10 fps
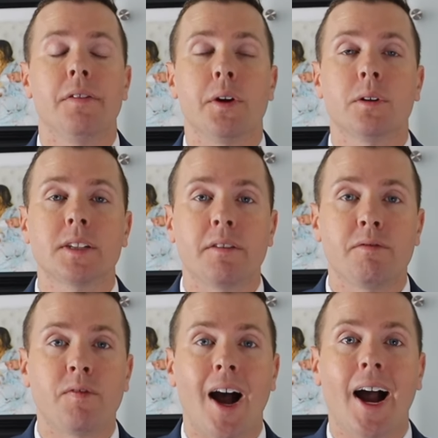there is a
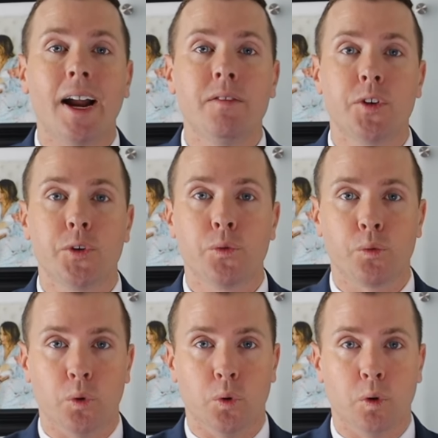five-year
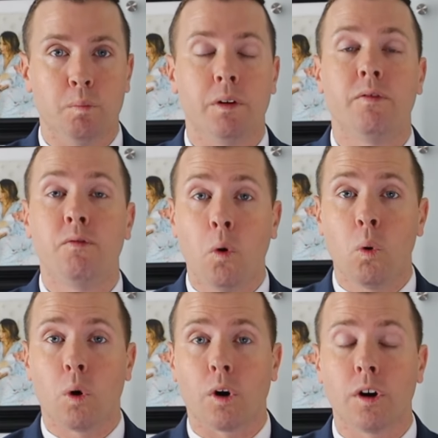rule
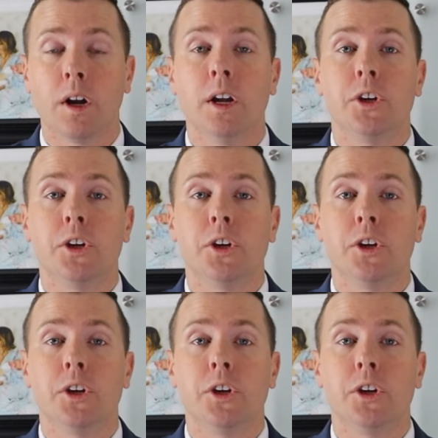before